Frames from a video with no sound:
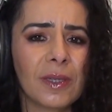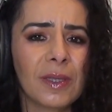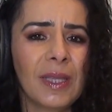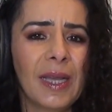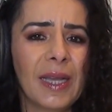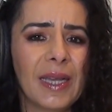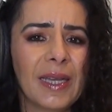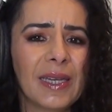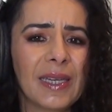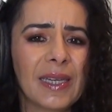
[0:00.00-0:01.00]

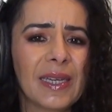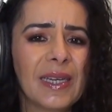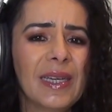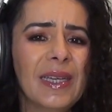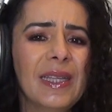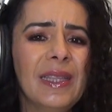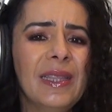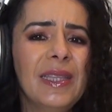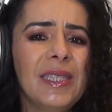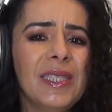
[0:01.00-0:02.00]
Like,
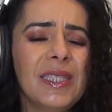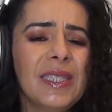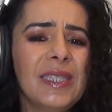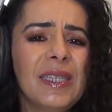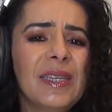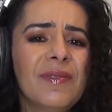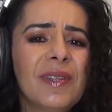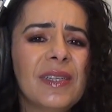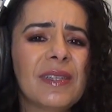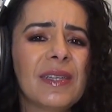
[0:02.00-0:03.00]
this isn't
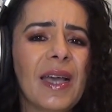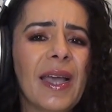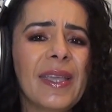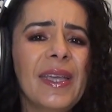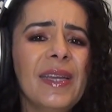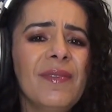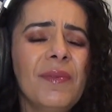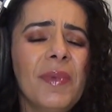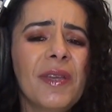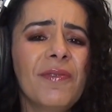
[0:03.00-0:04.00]
even, I can't
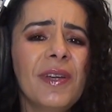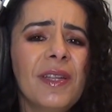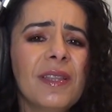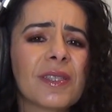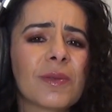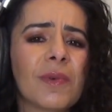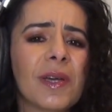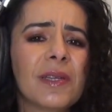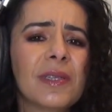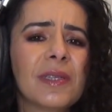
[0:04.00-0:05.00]
even make fun of this
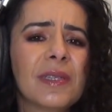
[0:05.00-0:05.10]
one.